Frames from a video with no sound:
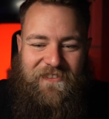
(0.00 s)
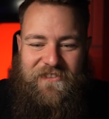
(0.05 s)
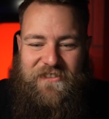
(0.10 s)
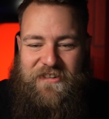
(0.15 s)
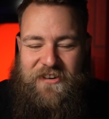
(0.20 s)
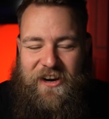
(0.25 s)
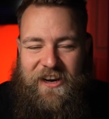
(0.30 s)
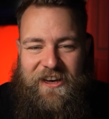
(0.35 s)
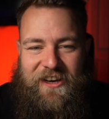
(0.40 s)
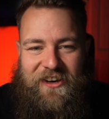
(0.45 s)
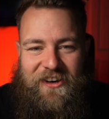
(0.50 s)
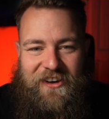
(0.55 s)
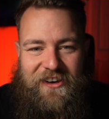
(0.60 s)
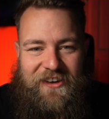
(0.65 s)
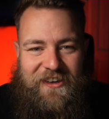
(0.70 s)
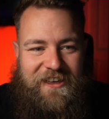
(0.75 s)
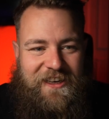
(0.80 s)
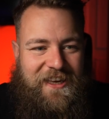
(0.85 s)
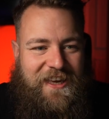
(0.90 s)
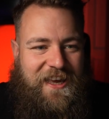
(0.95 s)
Track
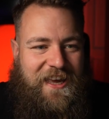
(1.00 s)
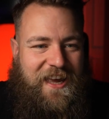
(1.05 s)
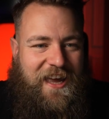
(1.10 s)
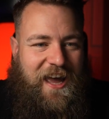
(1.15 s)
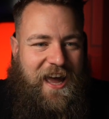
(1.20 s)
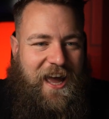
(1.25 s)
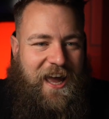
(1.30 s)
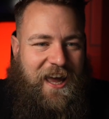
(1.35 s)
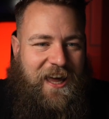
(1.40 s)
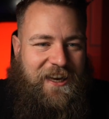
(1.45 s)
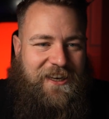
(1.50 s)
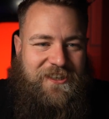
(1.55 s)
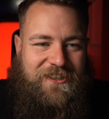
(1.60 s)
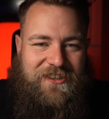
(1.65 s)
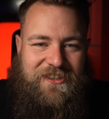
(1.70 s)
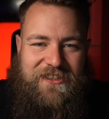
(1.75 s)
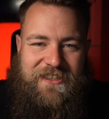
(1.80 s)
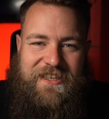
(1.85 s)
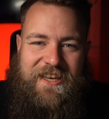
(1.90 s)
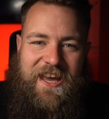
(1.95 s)
car, and
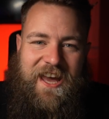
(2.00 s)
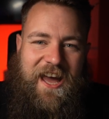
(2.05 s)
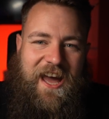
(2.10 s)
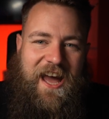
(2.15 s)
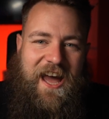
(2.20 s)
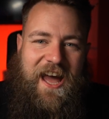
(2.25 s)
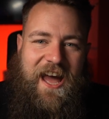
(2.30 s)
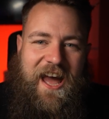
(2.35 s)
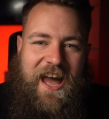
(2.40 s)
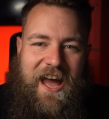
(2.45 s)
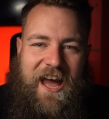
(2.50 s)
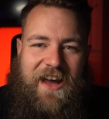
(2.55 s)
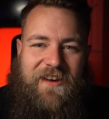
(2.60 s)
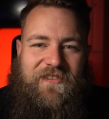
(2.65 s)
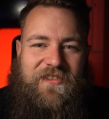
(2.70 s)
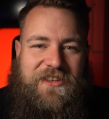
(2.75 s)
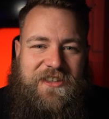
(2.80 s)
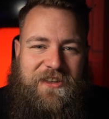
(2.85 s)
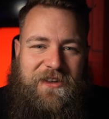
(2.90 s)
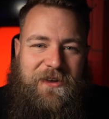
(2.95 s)
just, yeah,
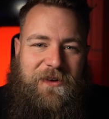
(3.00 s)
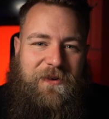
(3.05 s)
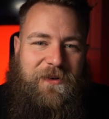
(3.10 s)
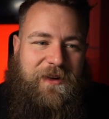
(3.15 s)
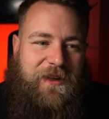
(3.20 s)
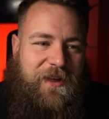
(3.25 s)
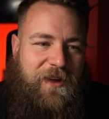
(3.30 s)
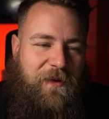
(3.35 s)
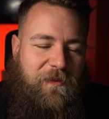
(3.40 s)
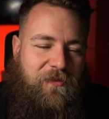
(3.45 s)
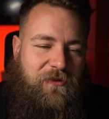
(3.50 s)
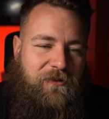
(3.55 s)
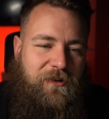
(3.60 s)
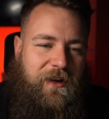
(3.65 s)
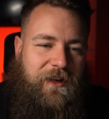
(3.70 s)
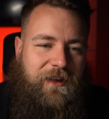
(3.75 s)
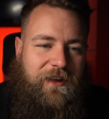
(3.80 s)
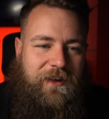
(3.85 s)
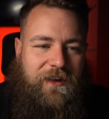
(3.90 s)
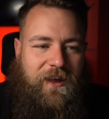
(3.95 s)
Absolutely
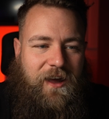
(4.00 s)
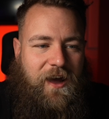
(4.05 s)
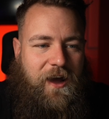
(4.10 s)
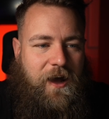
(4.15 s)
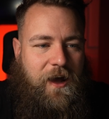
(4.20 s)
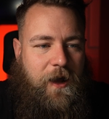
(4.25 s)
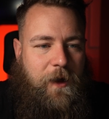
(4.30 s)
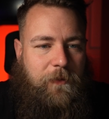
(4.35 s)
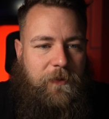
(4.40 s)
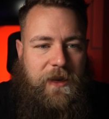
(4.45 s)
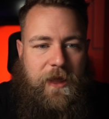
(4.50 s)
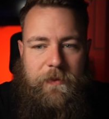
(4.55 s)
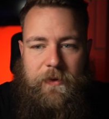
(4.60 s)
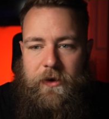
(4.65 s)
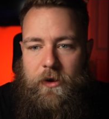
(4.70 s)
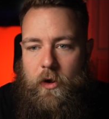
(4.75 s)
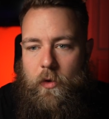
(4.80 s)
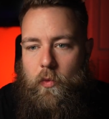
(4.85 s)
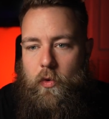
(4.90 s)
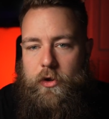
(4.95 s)
brilliant. Let me
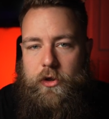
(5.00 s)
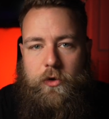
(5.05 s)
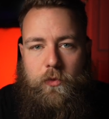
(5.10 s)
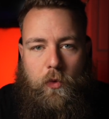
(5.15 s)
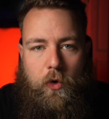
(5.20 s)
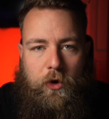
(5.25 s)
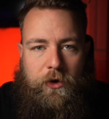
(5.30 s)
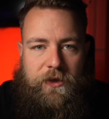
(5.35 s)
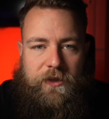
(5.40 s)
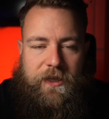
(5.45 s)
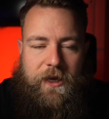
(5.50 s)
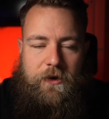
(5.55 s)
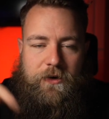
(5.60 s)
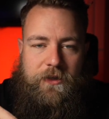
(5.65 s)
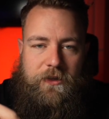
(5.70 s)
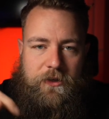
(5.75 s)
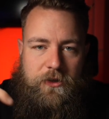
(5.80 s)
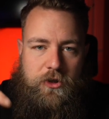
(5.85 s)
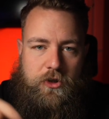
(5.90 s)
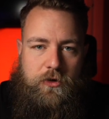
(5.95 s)
know what you want down
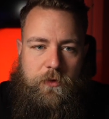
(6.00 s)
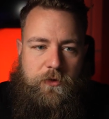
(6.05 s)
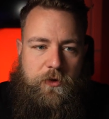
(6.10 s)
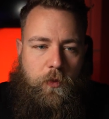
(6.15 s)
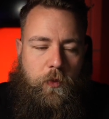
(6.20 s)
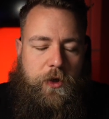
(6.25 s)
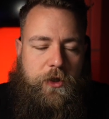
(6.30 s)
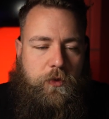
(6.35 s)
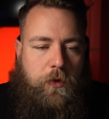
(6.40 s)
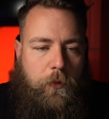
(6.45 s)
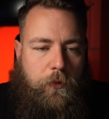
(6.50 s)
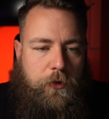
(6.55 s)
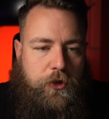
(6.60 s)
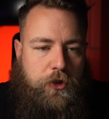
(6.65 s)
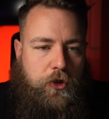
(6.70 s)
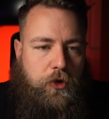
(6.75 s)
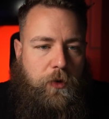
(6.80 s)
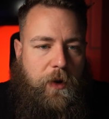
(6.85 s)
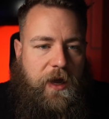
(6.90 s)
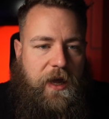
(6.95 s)
in the description. Which one would
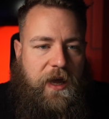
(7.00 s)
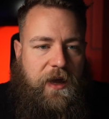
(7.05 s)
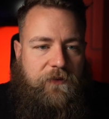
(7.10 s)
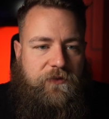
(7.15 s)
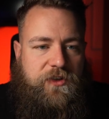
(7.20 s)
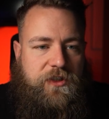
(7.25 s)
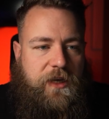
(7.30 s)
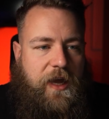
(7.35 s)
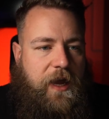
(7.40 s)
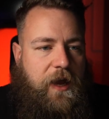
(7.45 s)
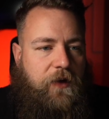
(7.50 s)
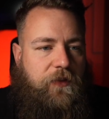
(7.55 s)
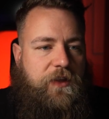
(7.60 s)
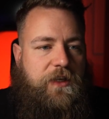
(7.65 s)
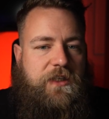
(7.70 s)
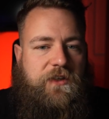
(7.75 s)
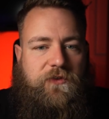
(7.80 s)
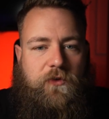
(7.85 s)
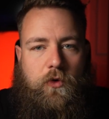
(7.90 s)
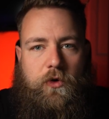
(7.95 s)
you have? So out of
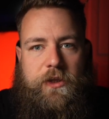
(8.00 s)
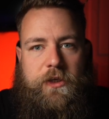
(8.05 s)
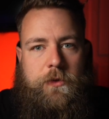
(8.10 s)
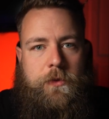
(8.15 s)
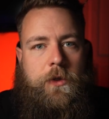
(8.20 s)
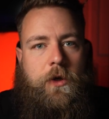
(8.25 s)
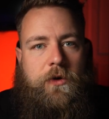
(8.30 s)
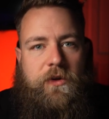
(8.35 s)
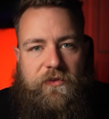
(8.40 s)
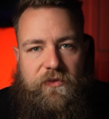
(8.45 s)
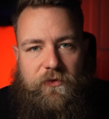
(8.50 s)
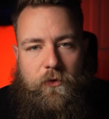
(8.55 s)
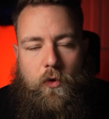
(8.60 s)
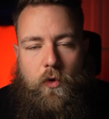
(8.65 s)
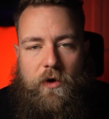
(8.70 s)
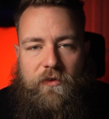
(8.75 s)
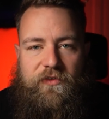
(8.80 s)
these four, these were the only four